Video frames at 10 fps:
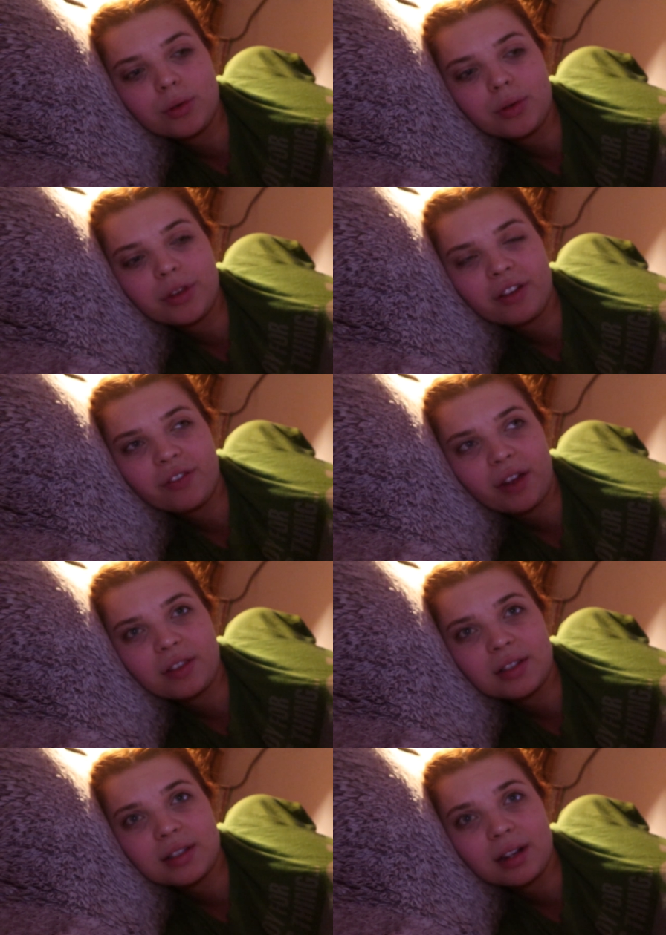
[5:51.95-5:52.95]
the effect
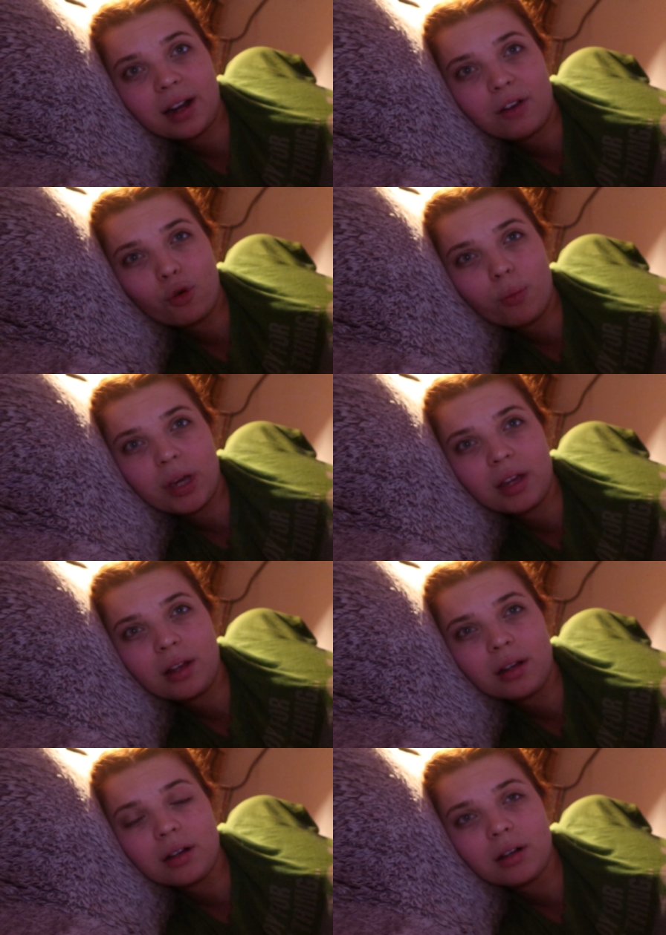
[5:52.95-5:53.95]
this is going to have on
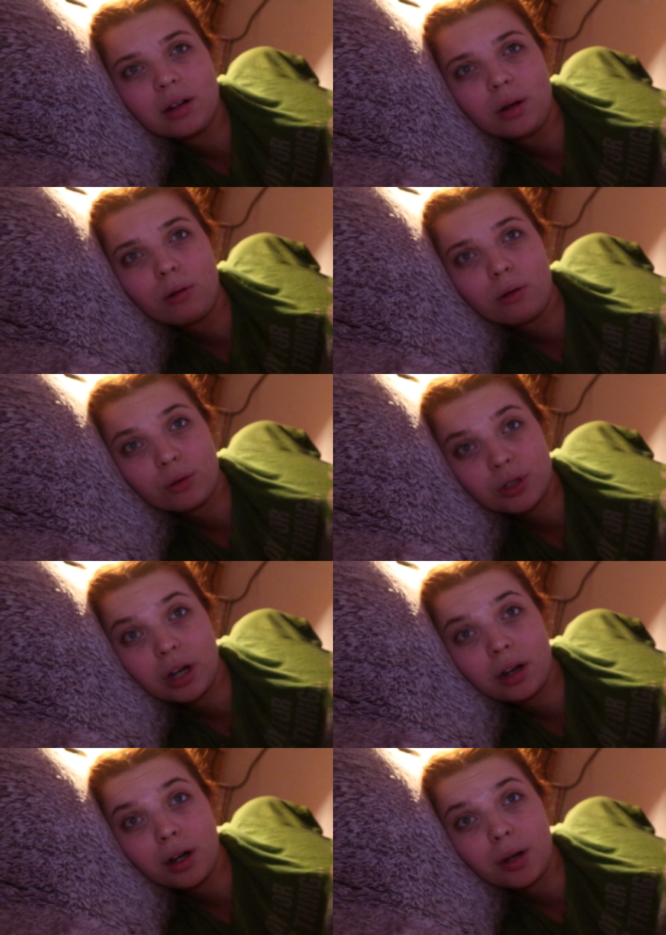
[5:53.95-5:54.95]
me long
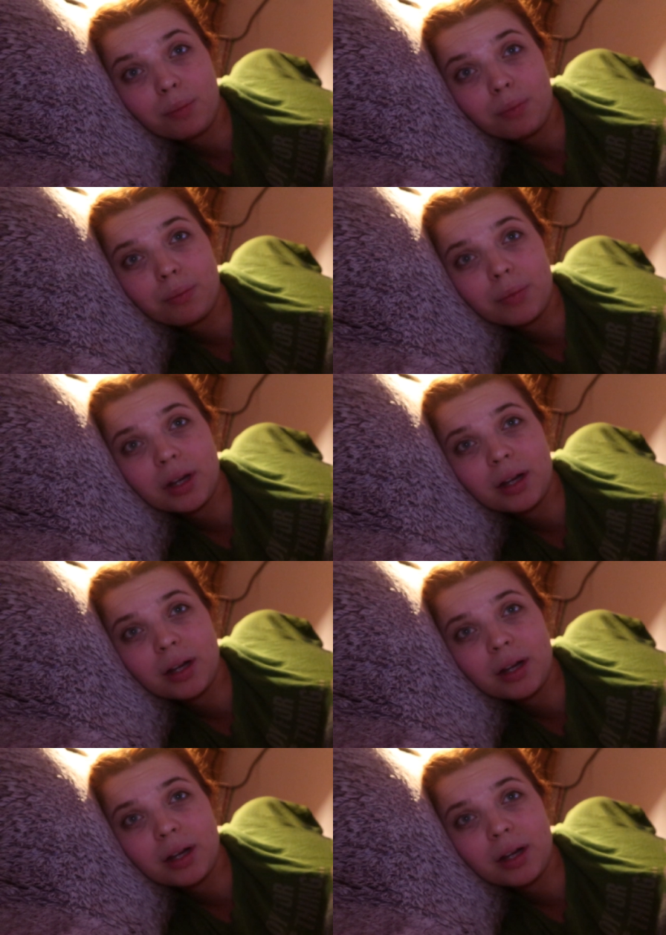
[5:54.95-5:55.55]
term.